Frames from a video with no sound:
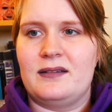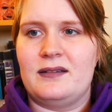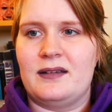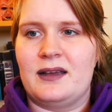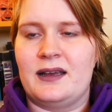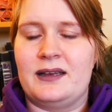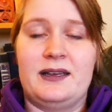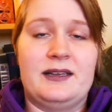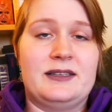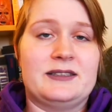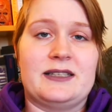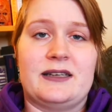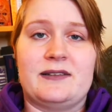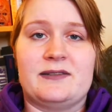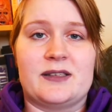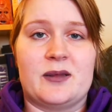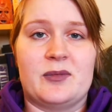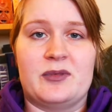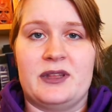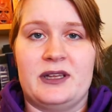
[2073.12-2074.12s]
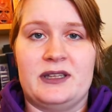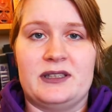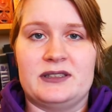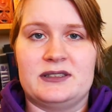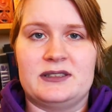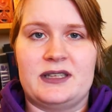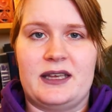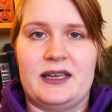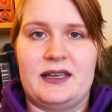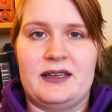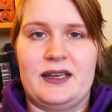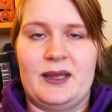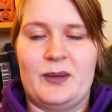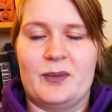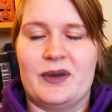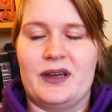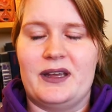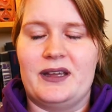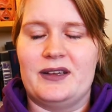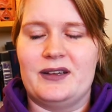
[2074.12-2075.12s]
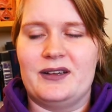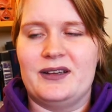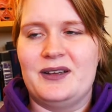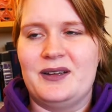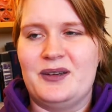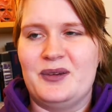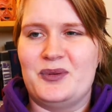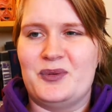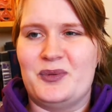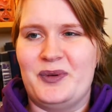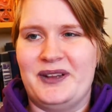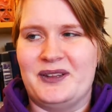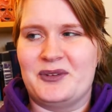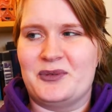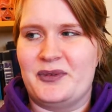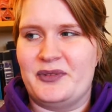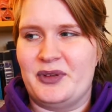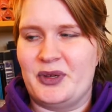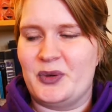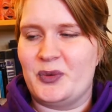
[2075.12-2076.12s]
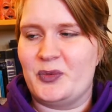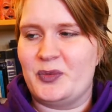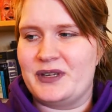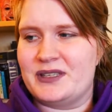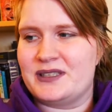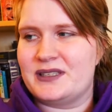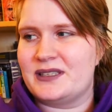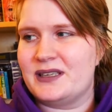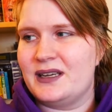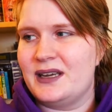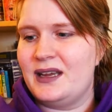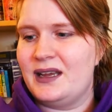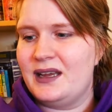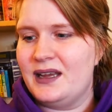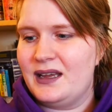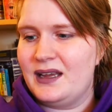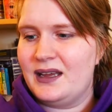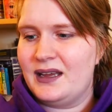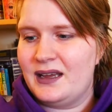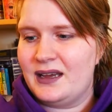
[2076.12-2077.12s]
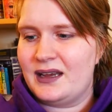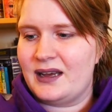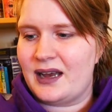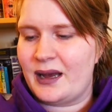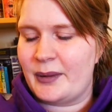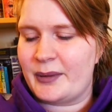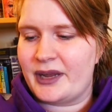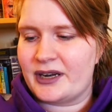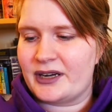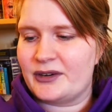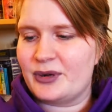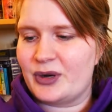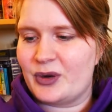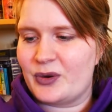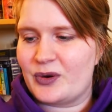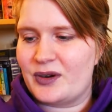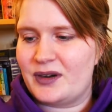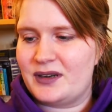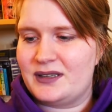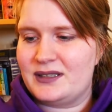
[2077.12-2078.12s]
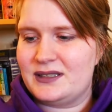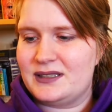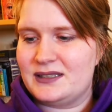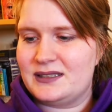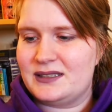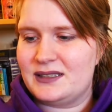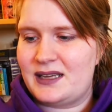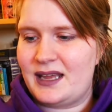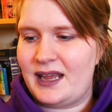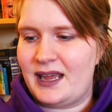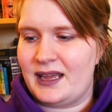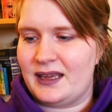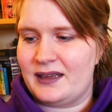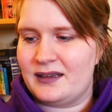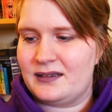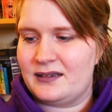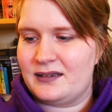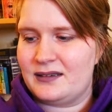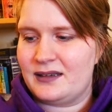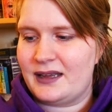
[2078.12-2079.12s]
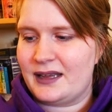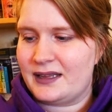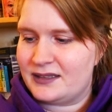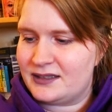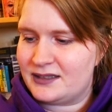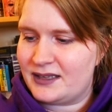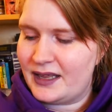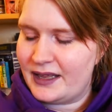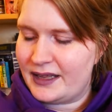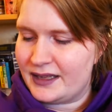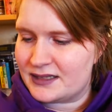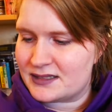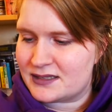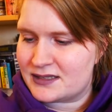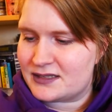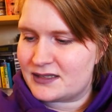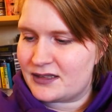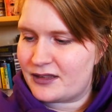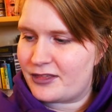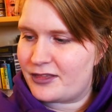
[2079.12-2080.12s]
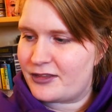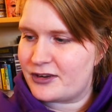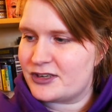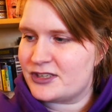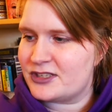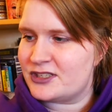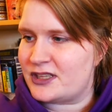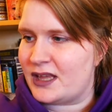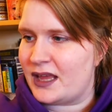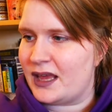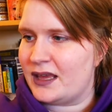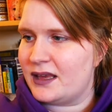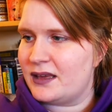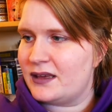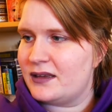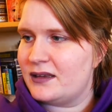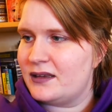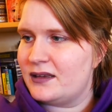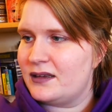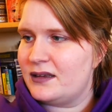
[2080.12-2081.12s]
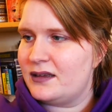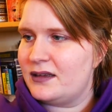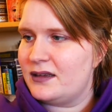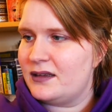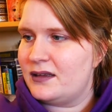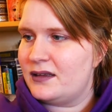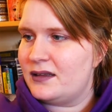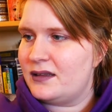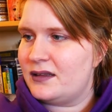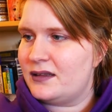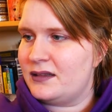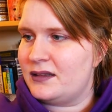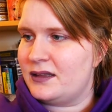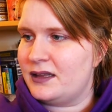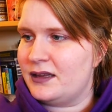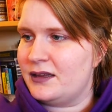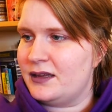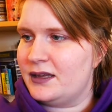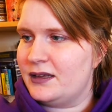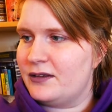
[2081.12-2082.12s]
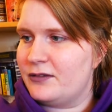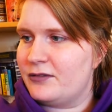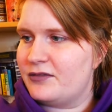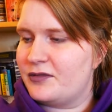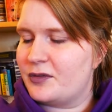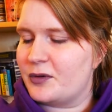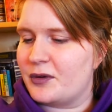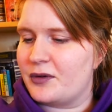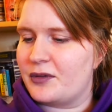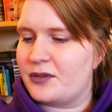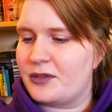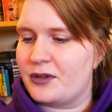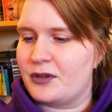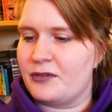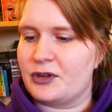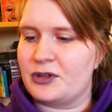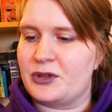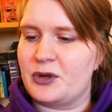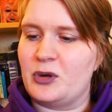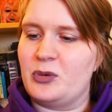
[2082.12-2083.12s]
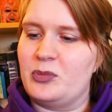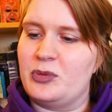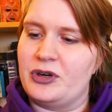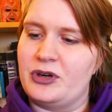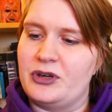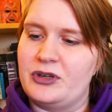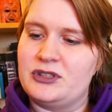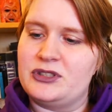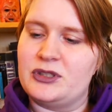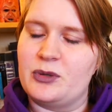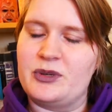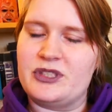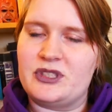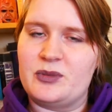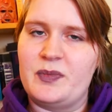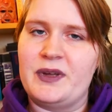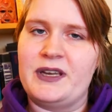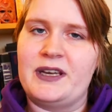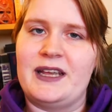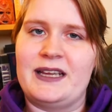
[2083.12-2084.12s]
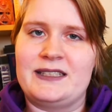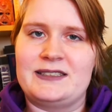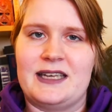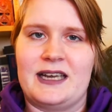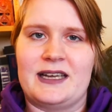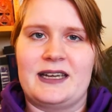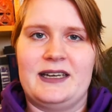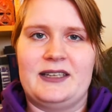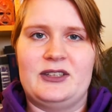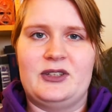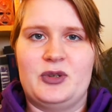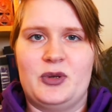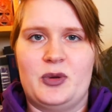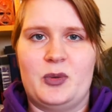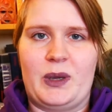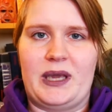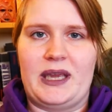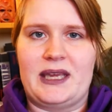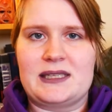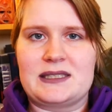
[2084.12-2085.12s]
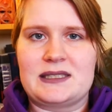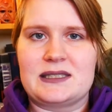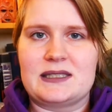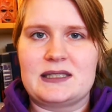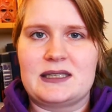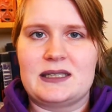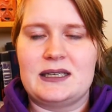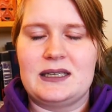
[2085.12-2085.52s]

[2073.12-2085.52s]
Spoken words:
I need to say something to say in my real review, which I'm gonna record today. And today is Thursday, the 4th of October, so it's been exactly 2 weeks